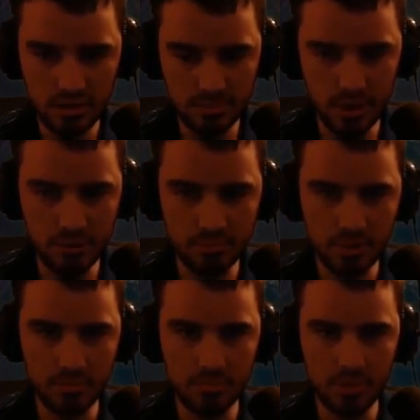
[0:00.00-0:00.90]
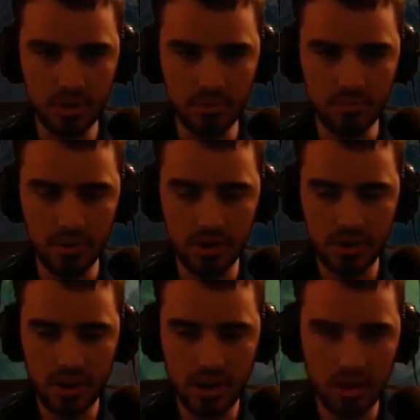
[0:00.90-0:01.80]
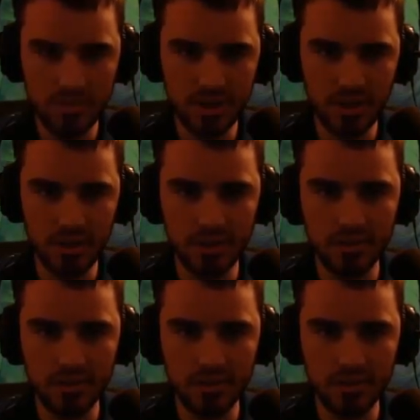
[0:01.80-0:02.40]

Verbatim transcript: Bum, bum, bum. I'm sorry.